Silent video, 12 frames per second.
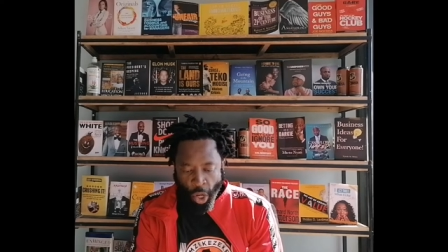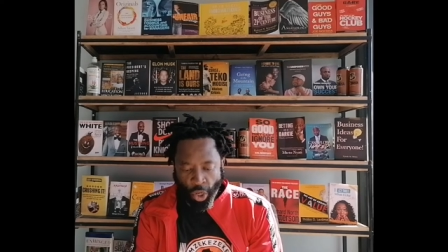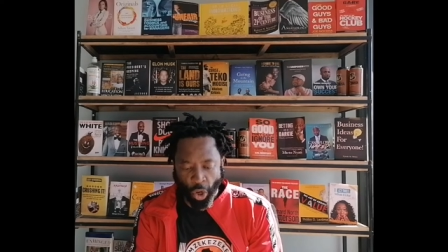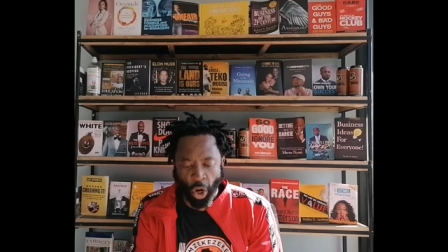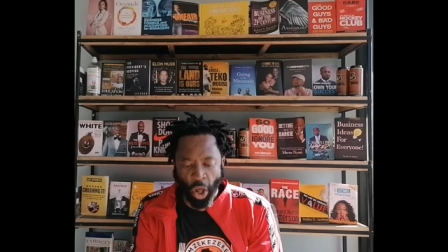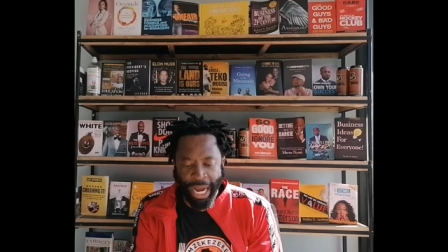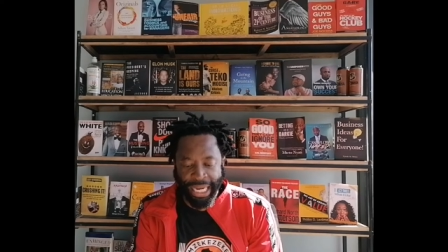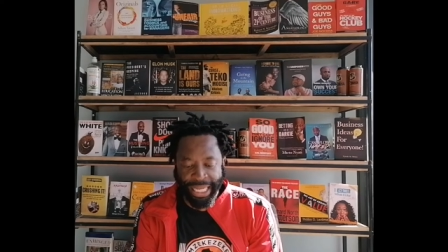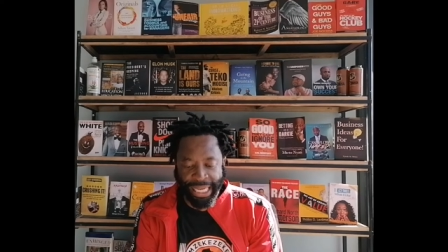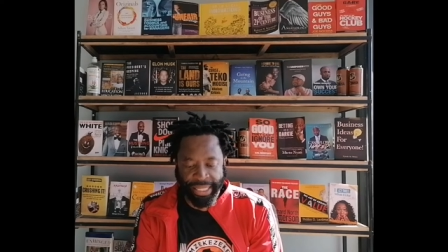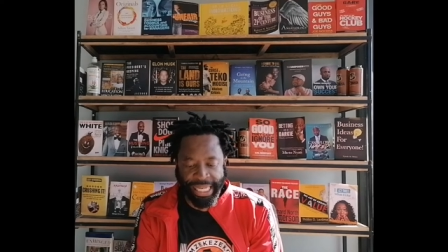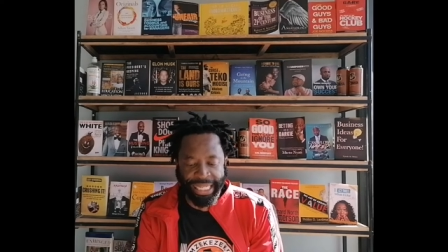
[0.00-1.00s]
No longer
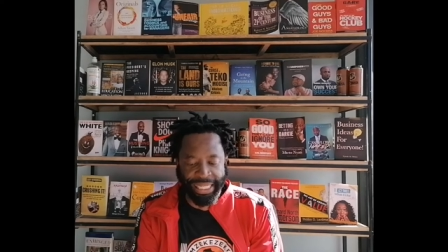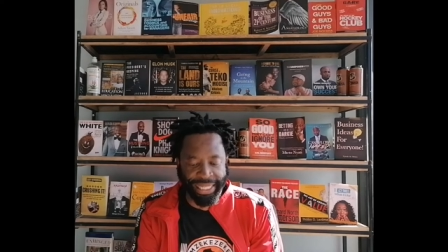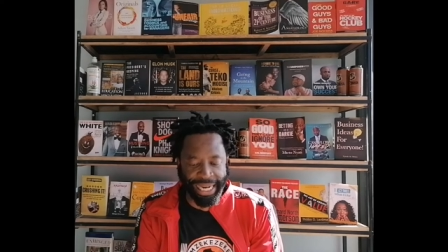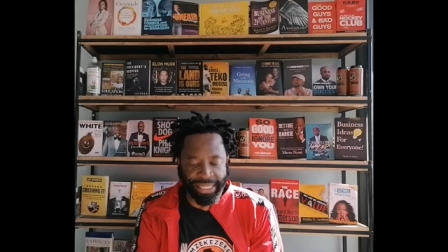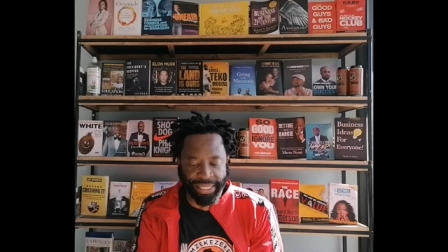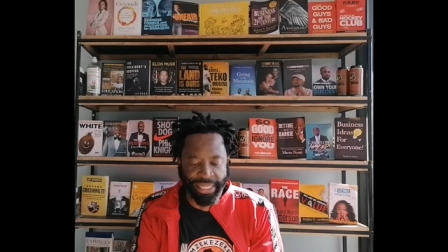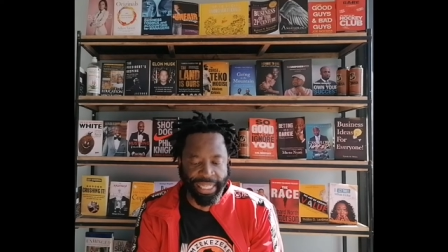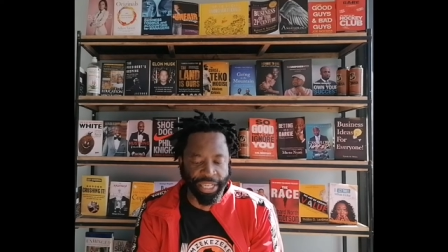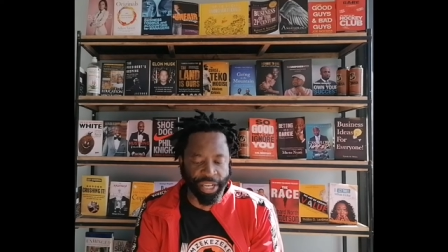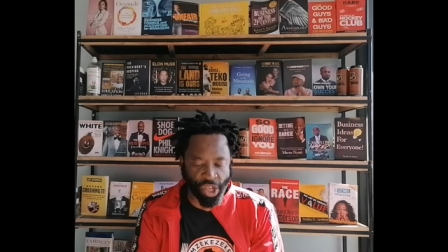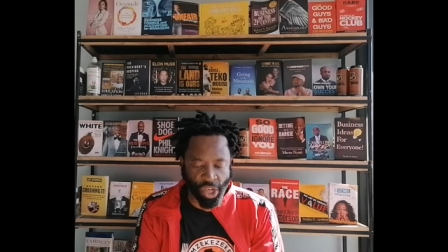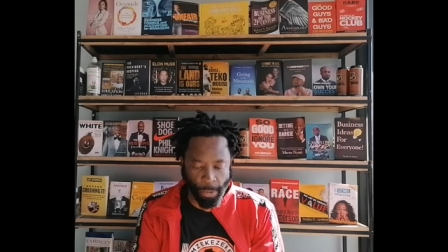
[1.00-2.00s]
does he trust
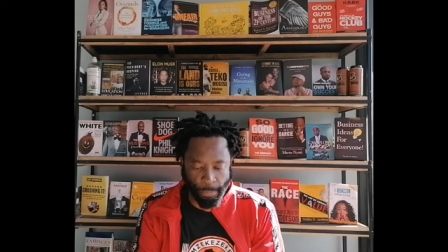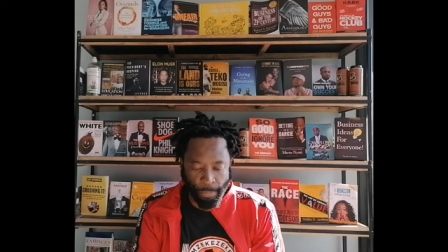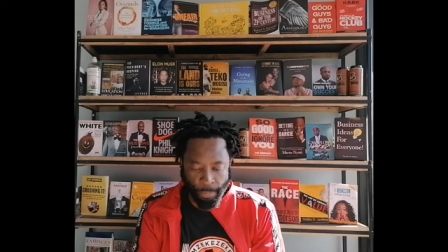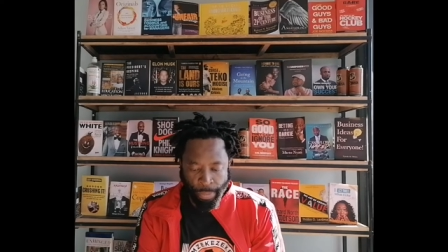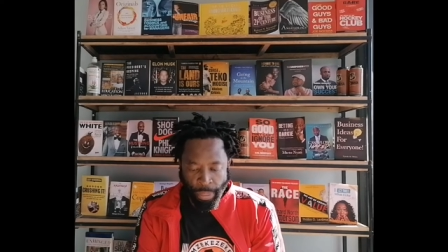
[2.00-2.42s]
leadership,